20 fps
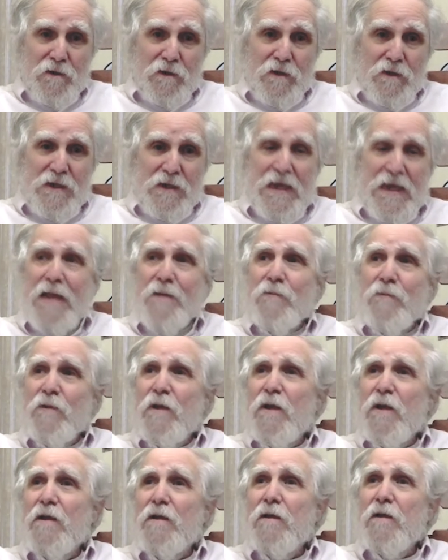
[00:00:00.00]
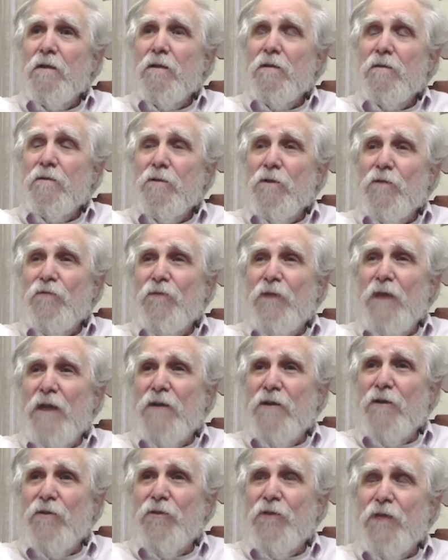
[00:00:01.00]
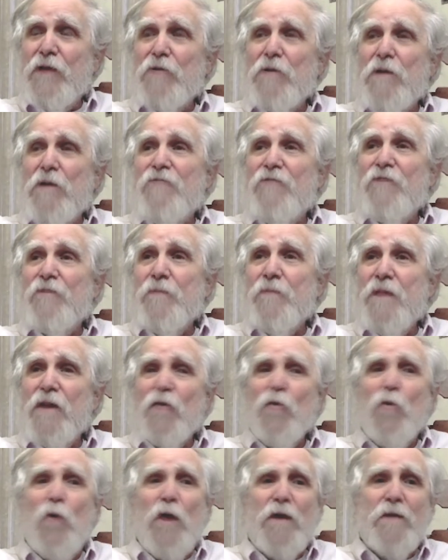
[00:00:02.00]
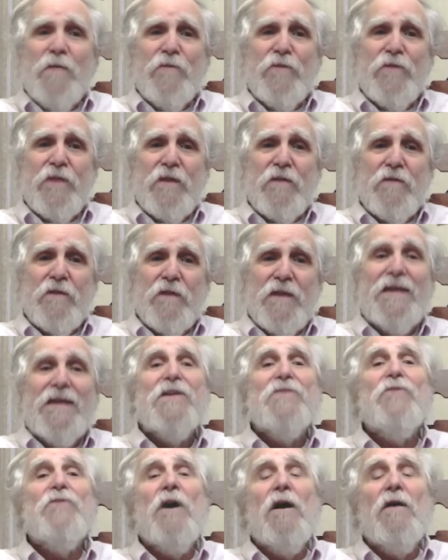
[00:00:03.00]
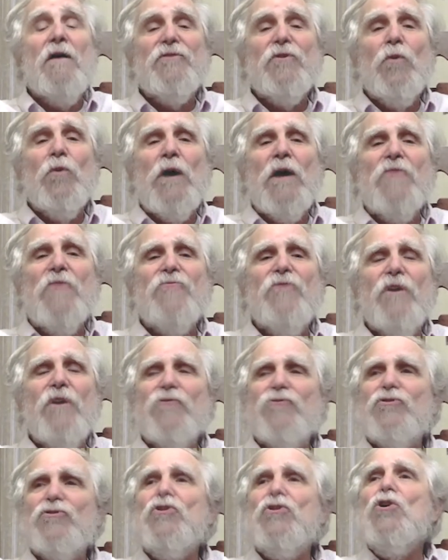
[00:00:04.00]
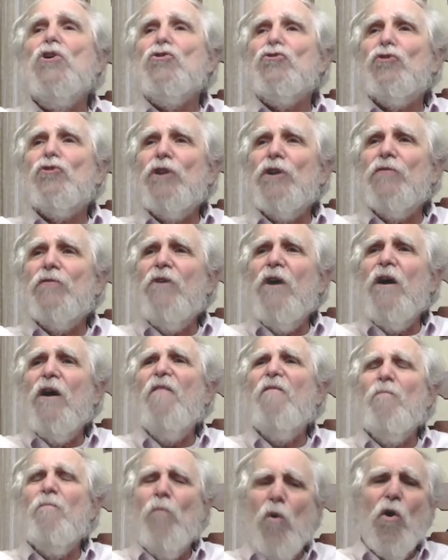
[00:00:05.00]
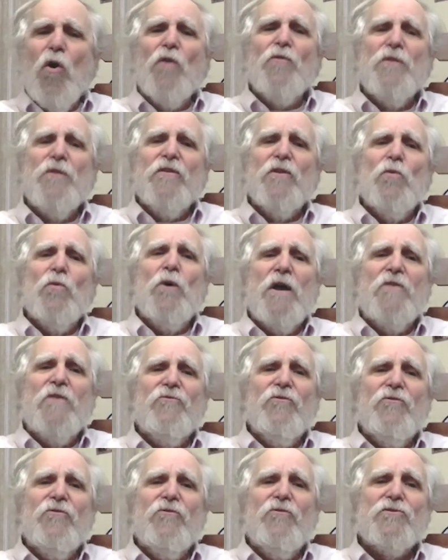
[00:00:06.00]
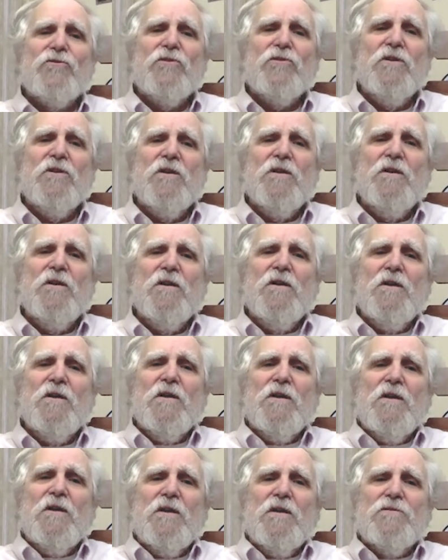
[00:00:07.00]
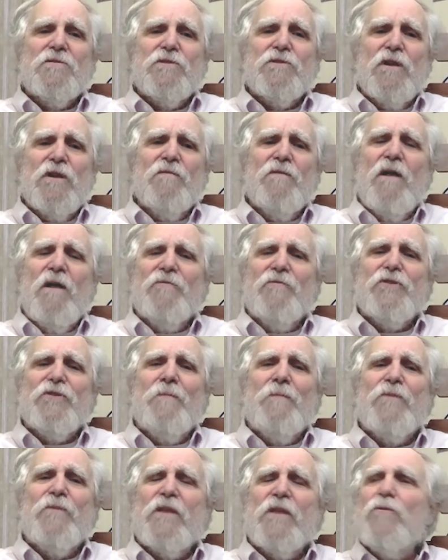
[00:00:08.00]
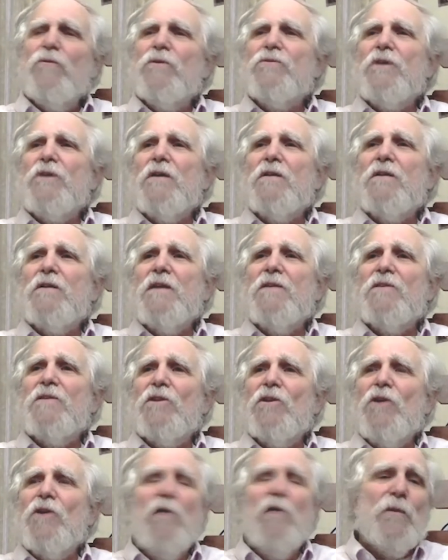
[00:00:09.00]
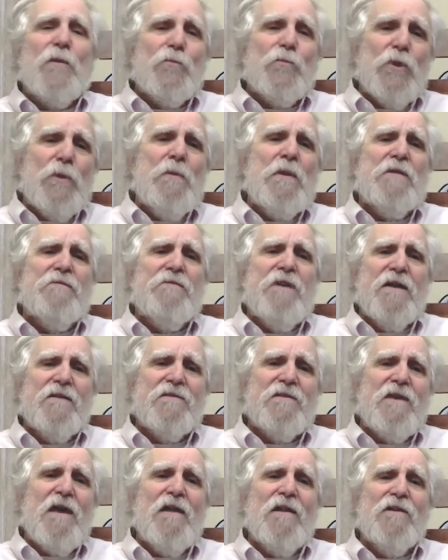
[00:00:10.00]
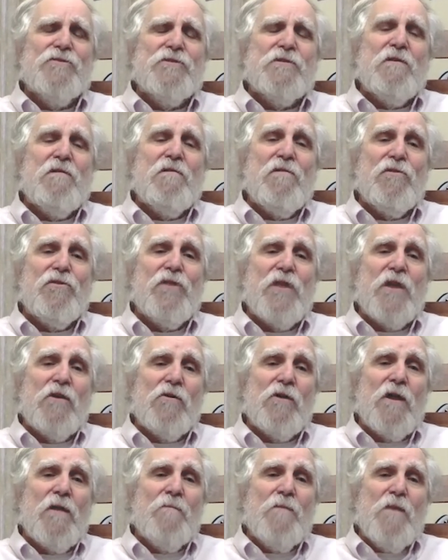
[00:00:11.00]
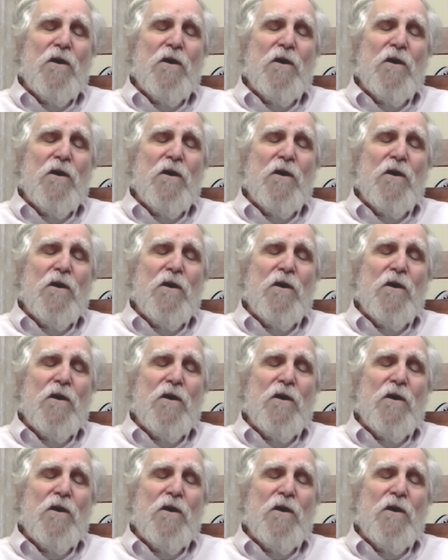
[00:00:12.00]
Namely, your final theory, if it be a quantum theory and involves a wave function, should involve more than the wave function. It should involve something which I'd like to call the primitive ontology of the theory,